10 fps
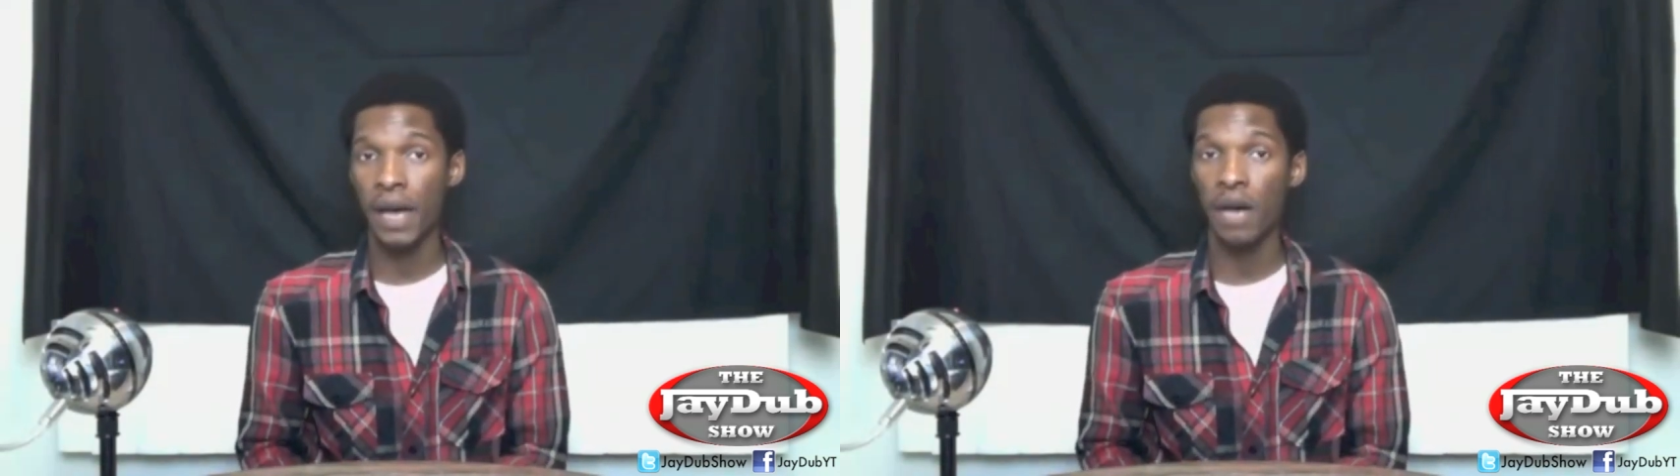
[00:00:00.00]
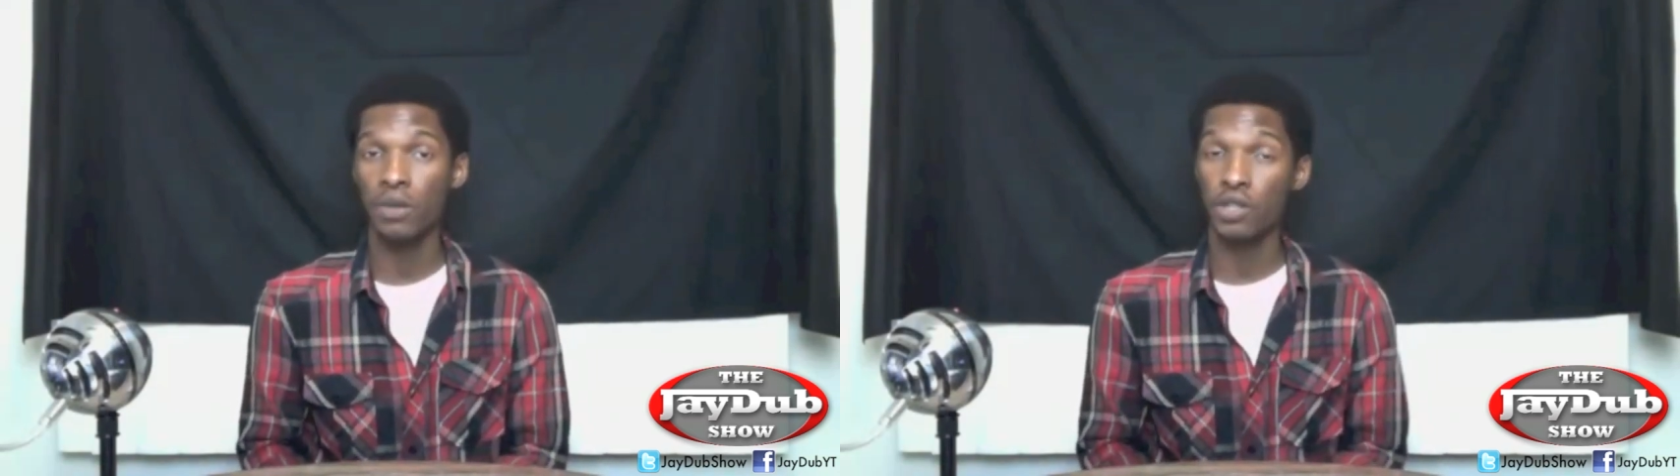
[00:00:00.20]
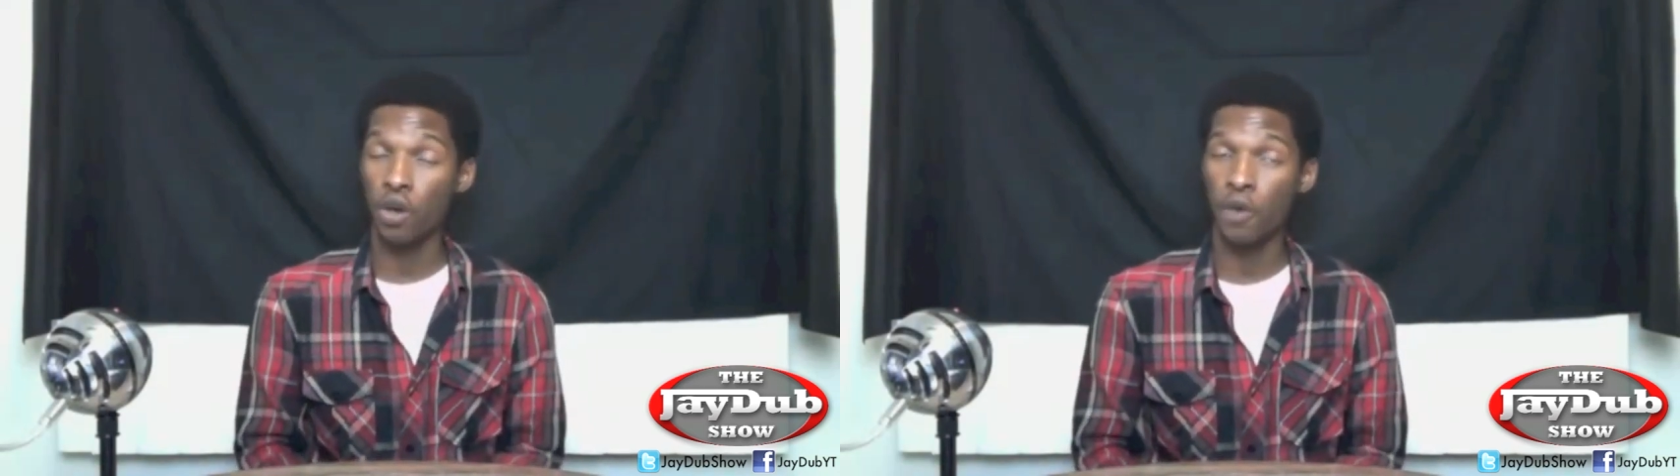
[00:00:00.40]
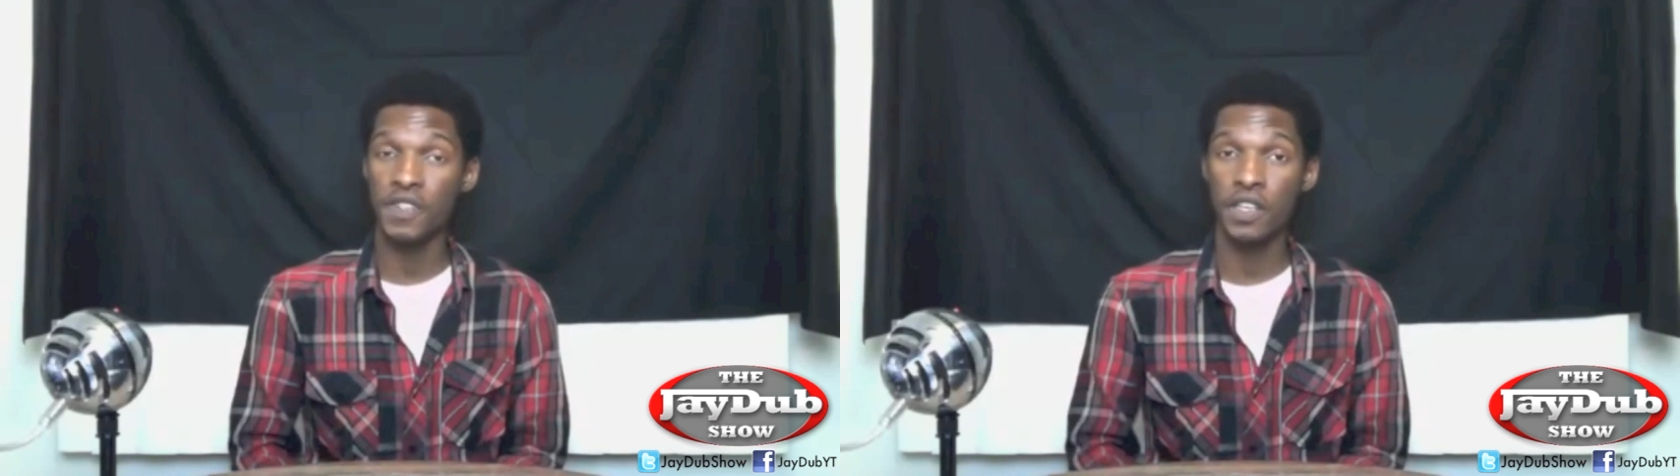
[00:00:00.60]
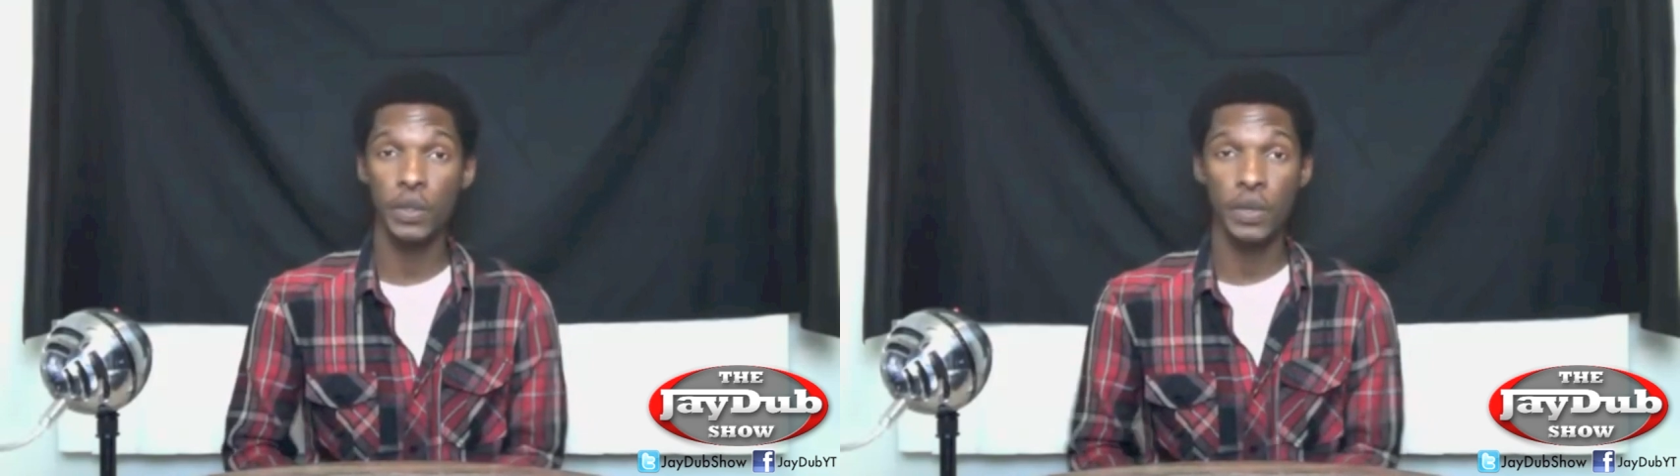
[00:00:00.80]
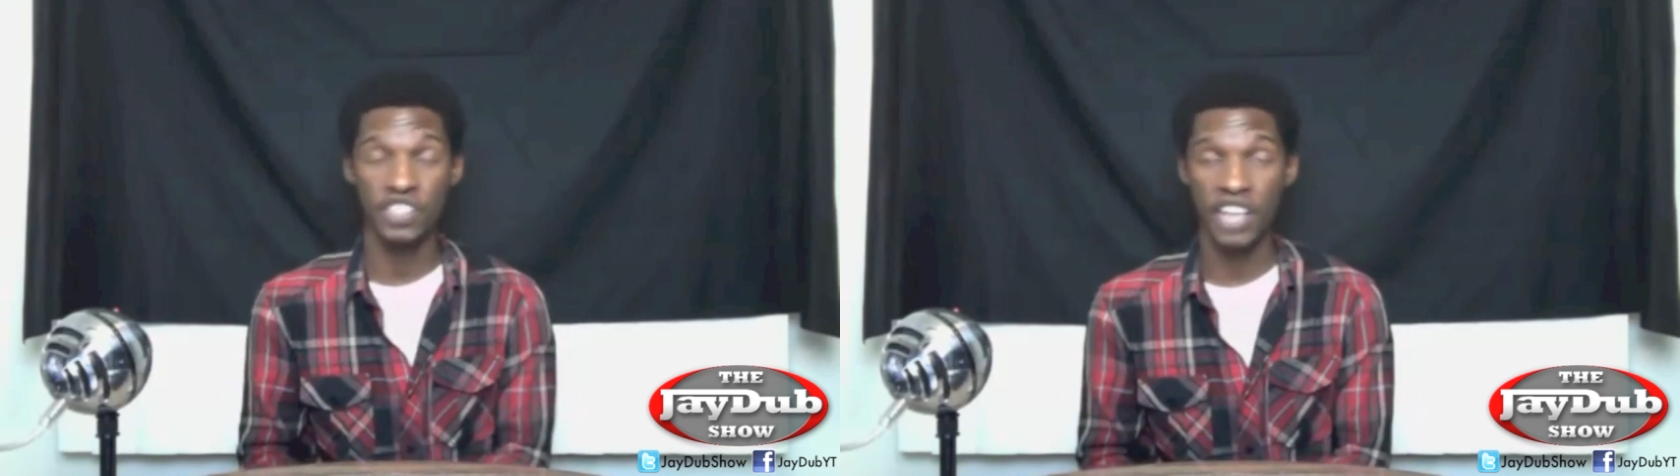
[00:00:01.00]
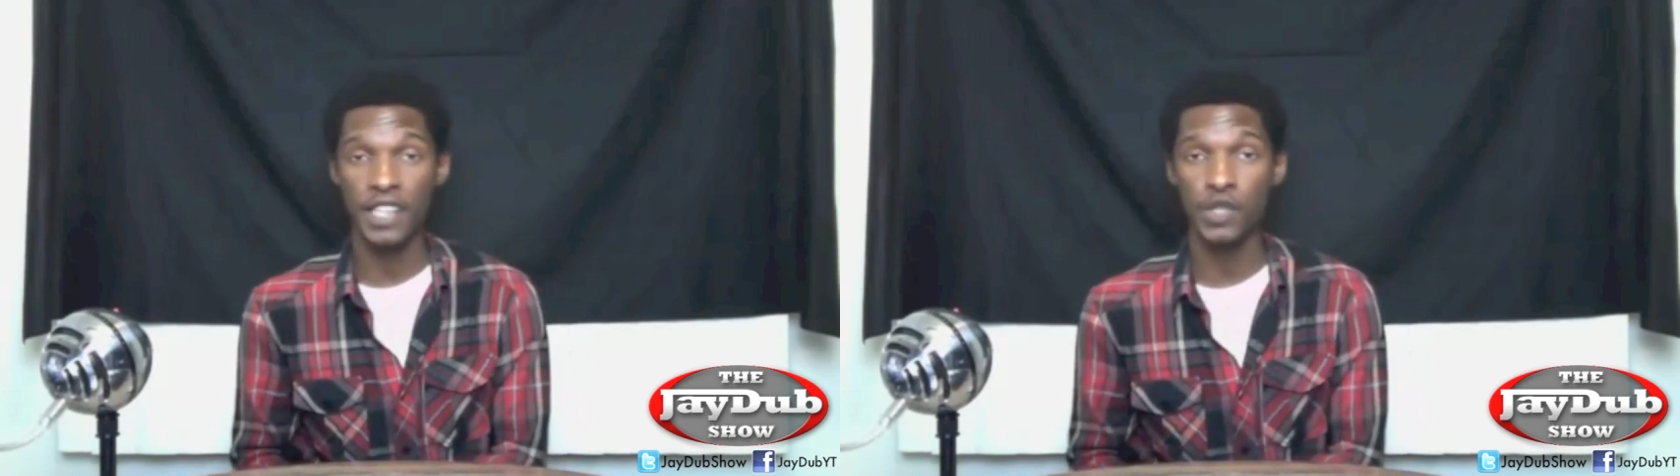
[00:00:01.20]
bout Dolph Ziggler and Jack